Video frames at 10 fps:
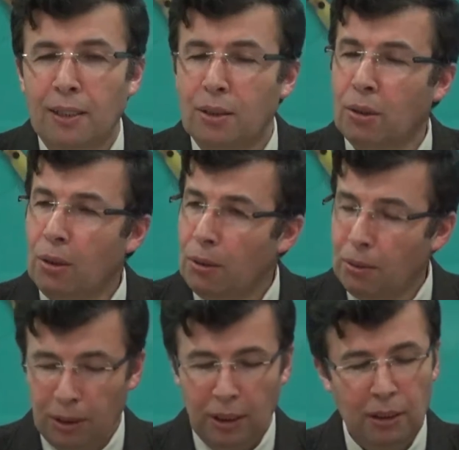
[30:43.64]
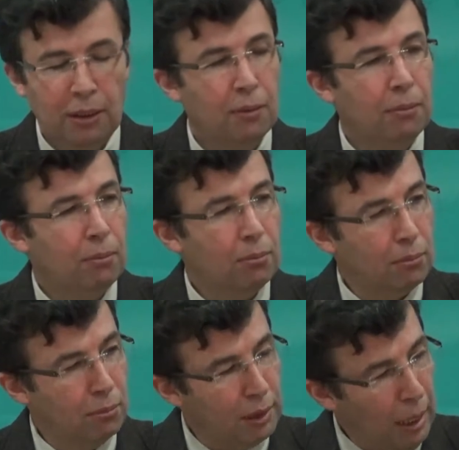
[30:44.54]
So he
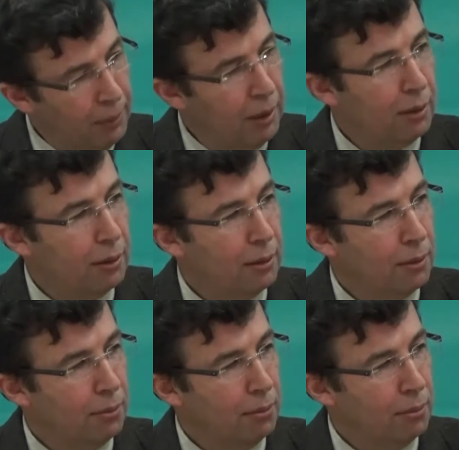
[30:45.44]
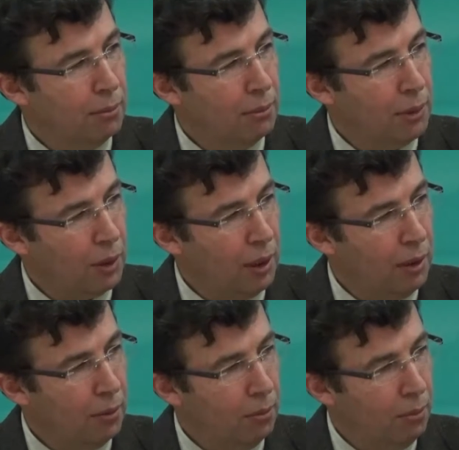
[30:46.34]
wrapped it,
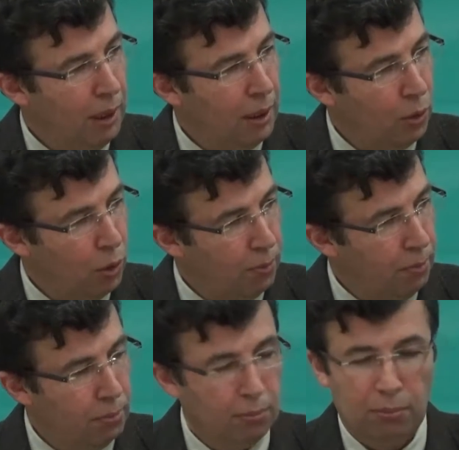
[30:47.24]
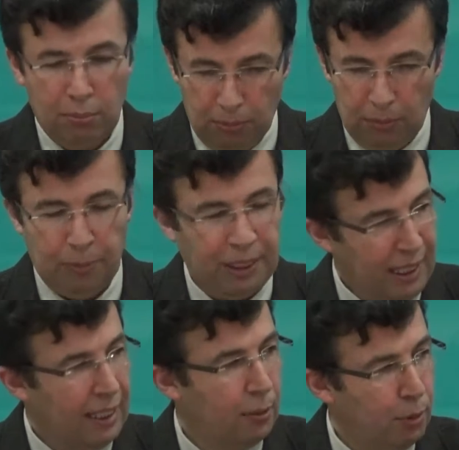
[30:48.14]
made a good
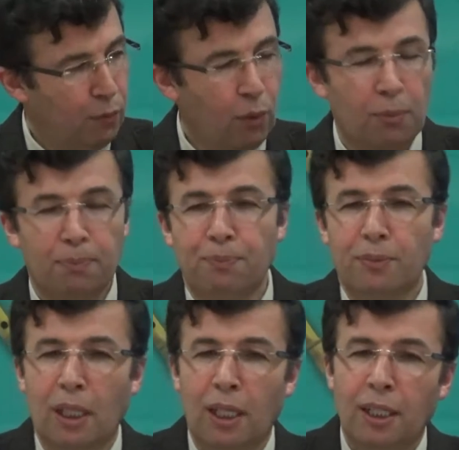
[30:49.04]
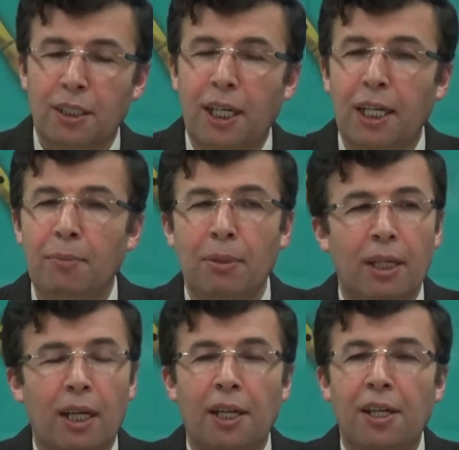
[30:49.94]
presentable form,
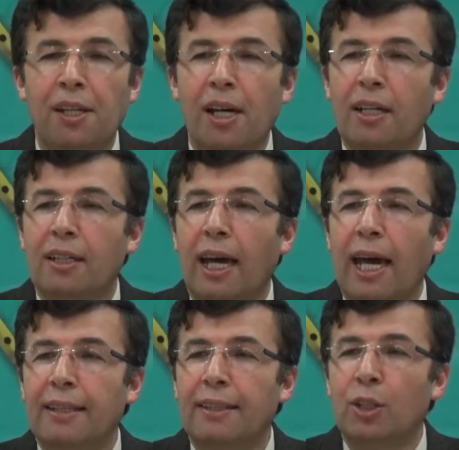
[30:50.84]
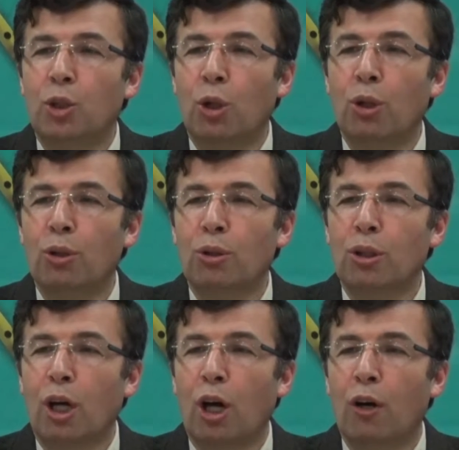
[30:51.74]
came and knocked at the door
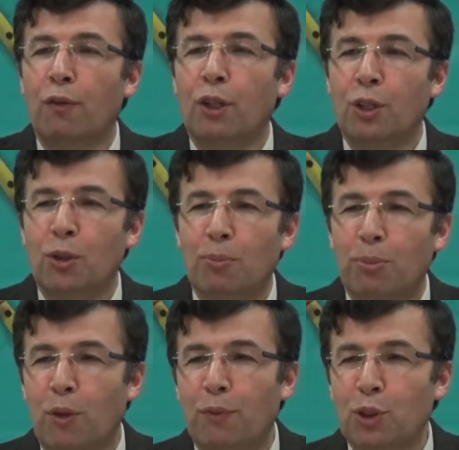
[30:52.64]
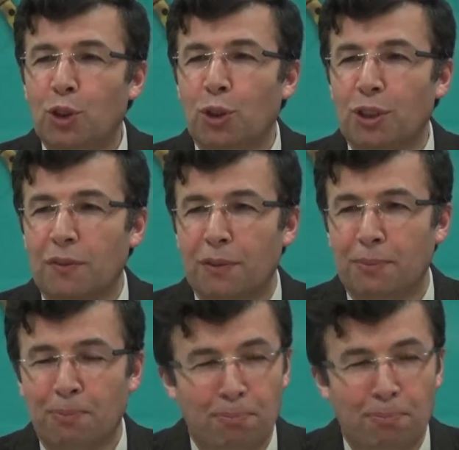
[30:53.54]
of Prophet Joseph.